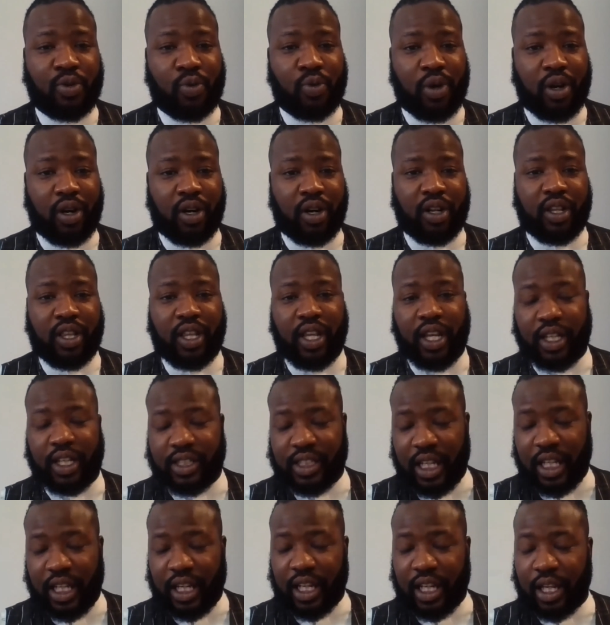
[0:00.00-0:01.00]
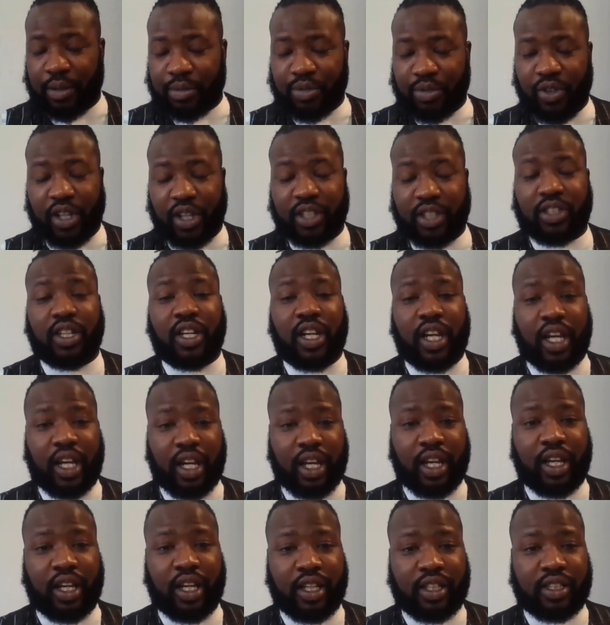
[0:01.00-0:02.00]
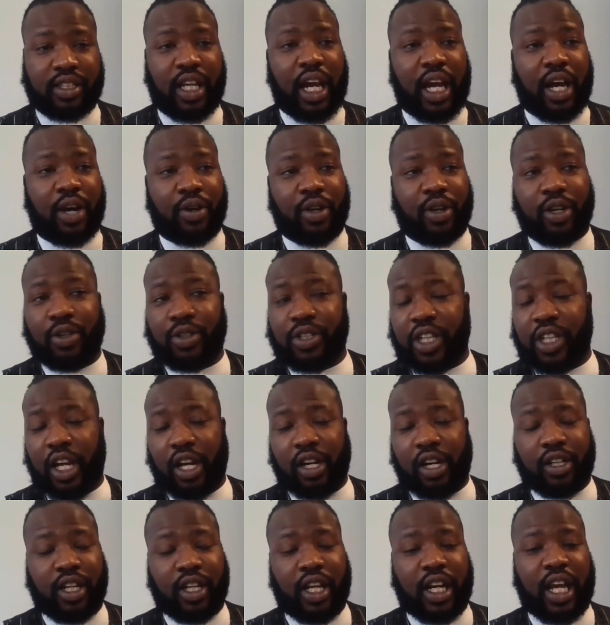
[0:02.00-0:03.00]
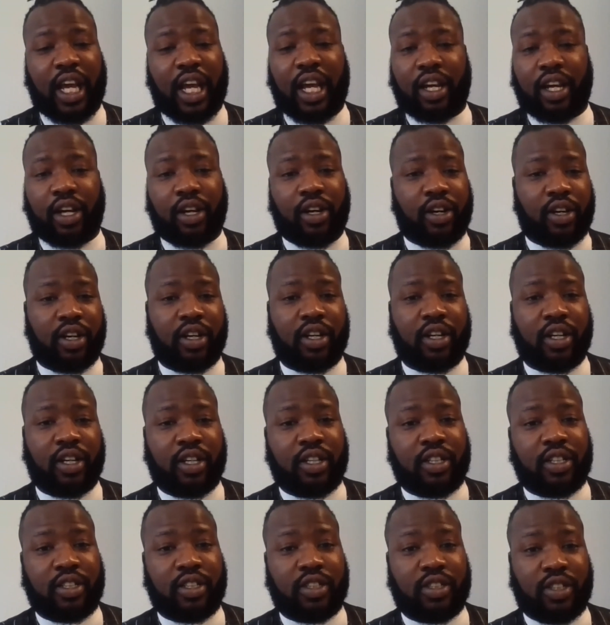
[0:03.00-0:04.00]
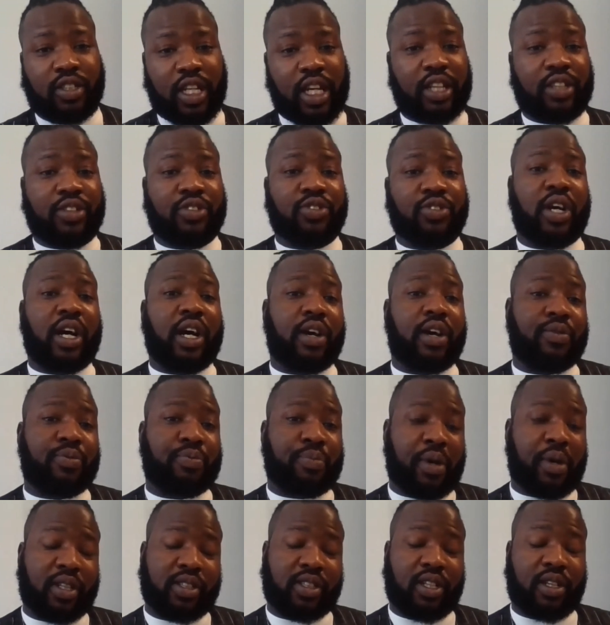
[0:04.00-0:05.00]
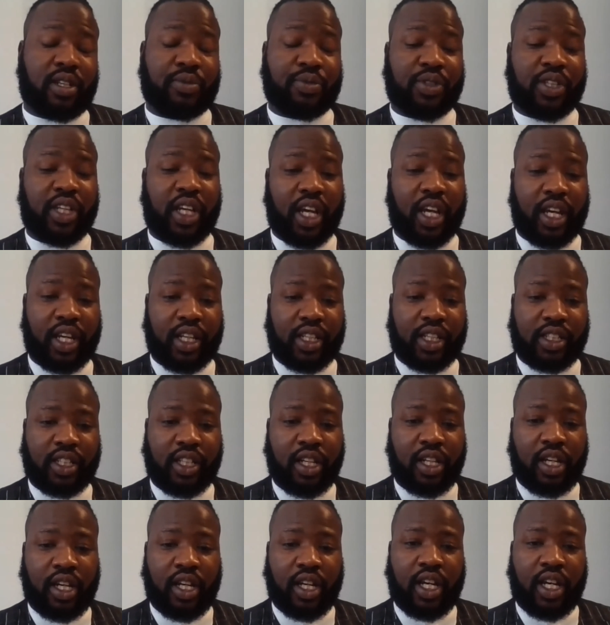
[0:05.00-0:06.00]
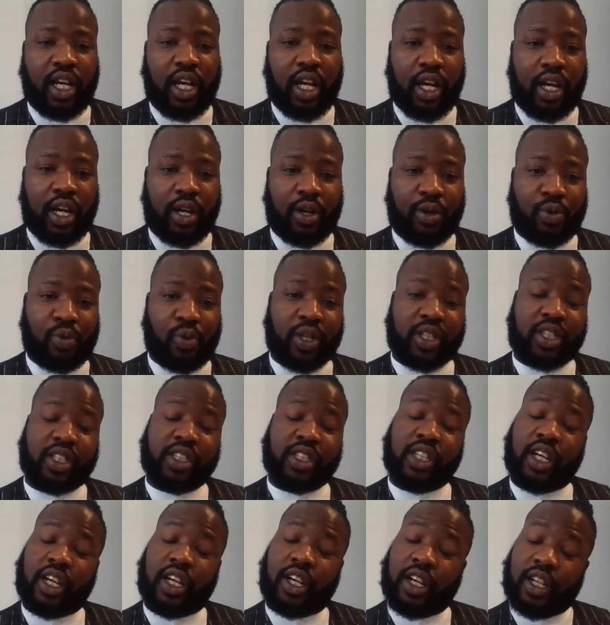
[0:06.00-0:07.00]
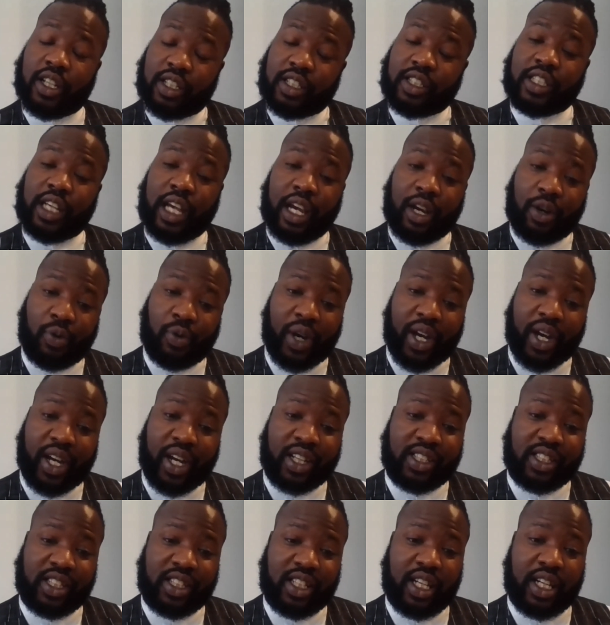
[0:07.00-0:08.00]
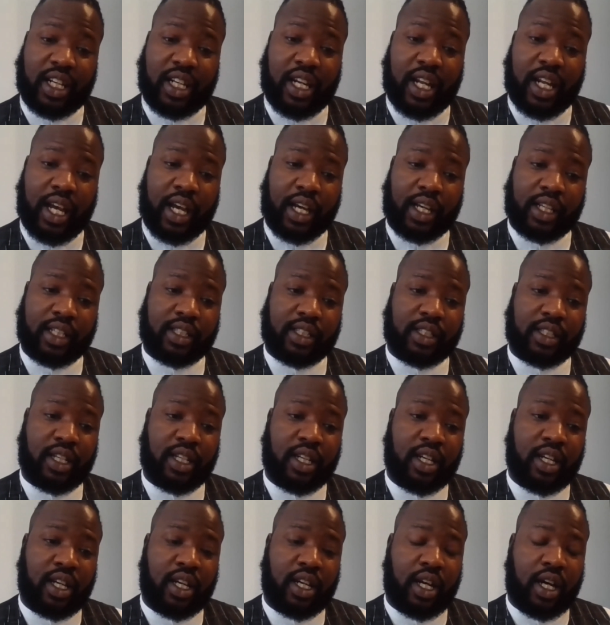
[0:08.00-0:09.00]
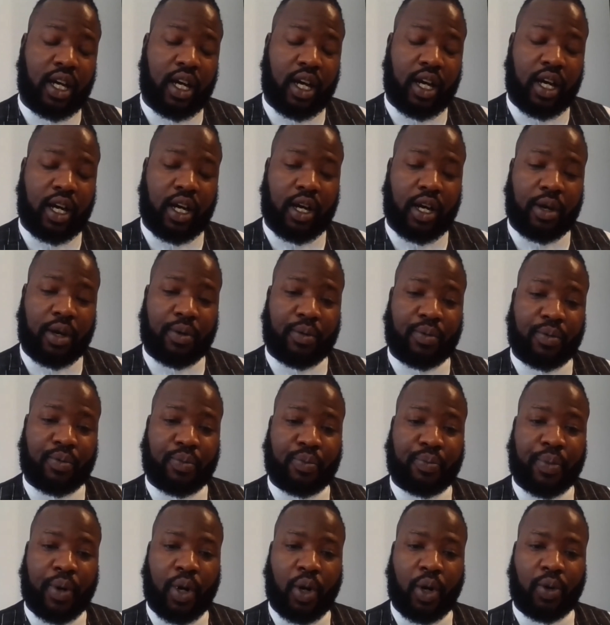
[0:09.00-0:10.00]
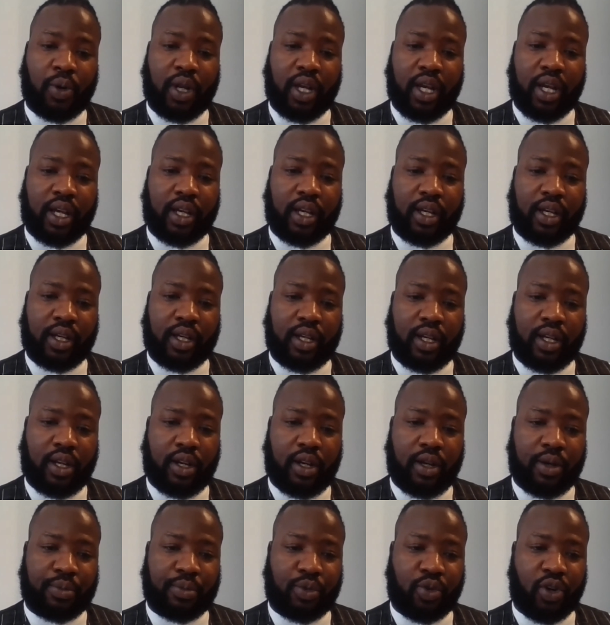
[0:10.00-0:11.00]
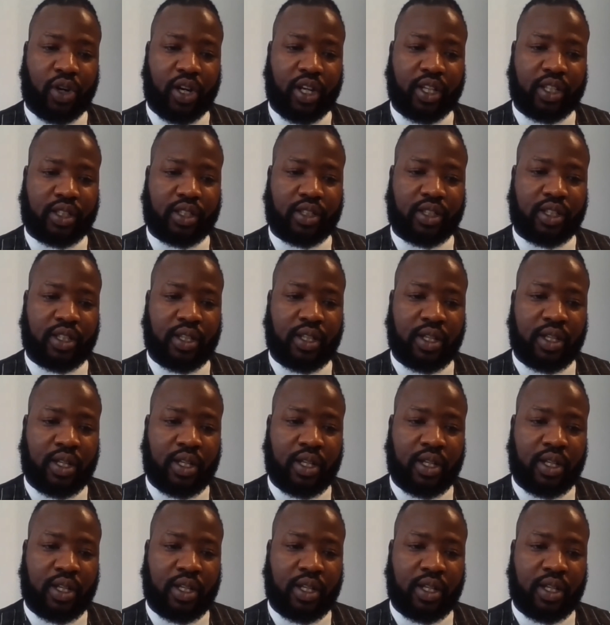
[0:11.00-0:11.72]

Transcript: one of the things that keeps resonating is how do you channel that anger to then drive positive change? Which is a good segue to the next polling. Chris,